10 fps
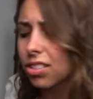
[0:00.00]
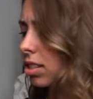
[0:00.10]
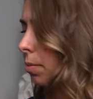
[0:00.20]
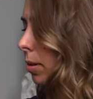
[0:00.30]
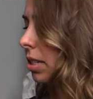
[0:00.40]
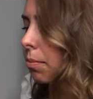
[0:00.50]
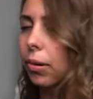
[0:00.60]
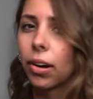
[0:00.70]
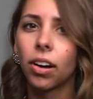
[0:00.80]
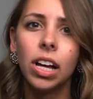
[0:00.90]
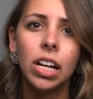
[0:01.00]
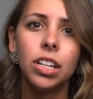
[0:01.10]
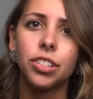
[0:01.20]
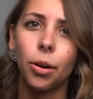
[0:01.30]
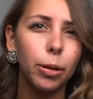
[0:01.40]
Super simple.
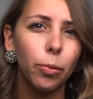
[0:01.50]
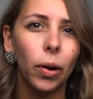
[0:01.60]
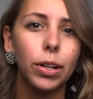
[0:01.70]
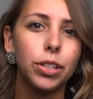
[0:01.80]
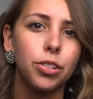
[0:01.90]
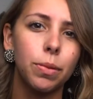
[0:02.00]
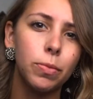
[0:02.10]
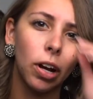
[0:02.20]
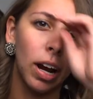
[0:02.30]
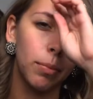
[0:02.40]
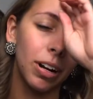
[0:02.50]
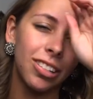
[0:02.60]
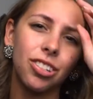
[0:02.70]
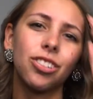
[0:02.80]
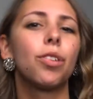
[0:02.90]
Don't be worried to trim your
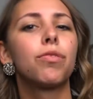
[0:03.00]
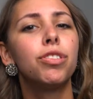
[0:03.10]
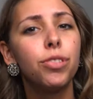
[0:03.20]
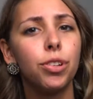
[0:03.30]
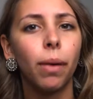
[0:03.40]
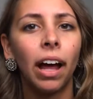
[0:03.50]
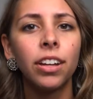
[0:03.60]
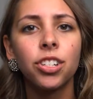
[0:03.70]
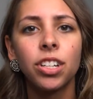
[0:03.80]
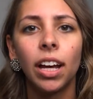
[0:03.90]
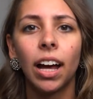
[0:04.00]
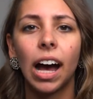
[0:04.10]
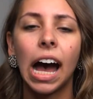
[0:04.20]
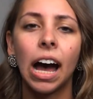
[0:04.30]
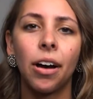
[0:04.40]
eyebrows. Just don't do too much.
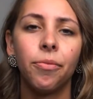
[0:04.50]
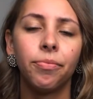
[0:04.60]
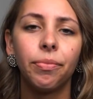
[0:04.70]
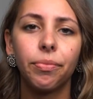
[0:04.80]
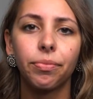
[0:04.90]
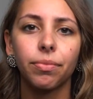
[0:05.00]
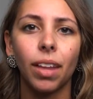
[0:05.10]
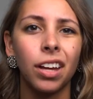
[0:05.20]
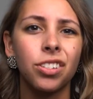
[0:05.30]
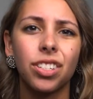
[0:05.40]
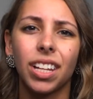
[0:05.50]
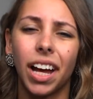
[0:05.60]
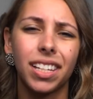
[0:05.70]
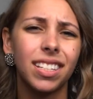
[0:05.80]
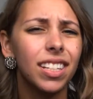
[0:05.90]
I just
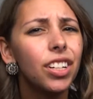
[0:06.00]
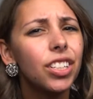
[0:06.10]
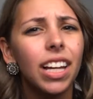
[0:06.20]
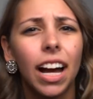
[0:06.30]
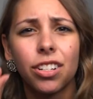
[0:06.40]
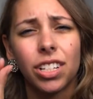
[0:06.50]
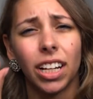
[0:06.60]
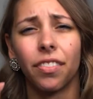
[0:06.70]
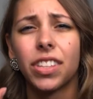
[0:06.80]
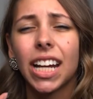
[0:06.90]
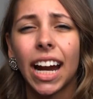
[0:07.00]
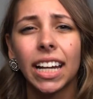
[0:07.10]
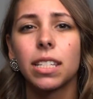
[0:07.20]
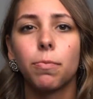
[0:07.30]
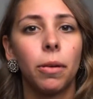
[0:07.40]
take off the
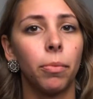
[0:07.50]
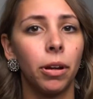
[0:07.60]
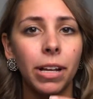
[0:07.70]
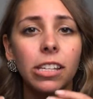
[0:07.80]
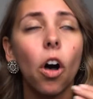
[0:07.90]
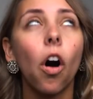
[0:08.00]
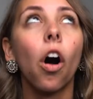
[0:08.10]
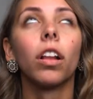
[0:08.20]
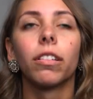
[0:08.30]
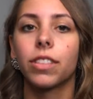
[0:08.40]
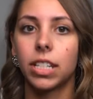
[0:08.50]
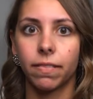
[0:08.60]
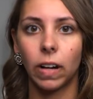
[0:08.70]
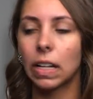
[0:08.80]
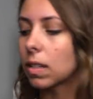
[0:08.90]
tiniest bit, but it makes all of the
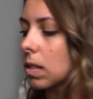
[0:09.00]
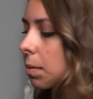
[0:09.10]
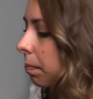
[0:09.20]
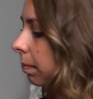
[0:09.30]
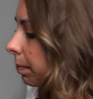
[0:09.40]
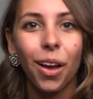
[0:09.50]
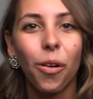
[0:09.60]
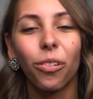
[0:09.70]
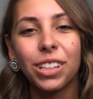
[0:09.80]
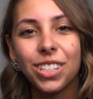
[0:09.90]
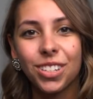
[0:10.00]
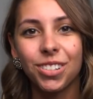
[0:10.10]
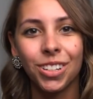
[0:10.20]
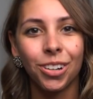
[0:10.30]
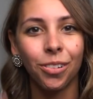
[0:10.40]
difference. Once you
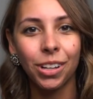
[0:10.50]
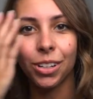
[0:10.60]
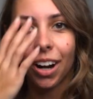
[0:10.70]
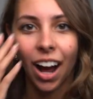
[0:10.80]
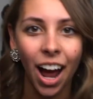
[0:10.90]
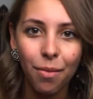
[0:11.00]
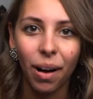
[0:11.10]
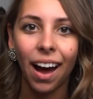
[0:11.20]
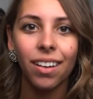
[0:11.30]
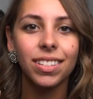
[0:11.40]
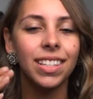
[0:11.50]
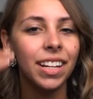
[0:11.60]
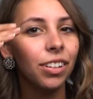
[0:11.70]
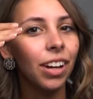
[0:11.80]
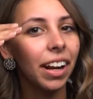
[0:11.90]
do your eyebrows,
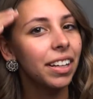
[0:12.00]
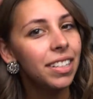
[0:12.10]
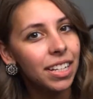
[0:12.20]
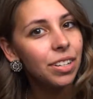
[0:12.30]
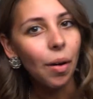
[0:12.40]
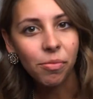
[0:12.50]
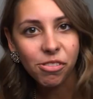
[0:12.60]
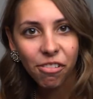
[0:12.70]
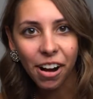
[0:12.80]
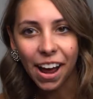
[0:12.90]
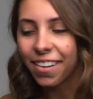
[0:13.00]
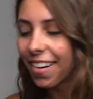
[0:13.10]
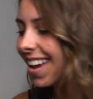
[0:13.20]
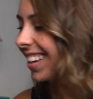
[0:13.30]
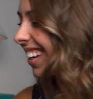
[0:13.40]
then you got to continue up the forehead,
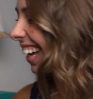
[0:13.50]
right?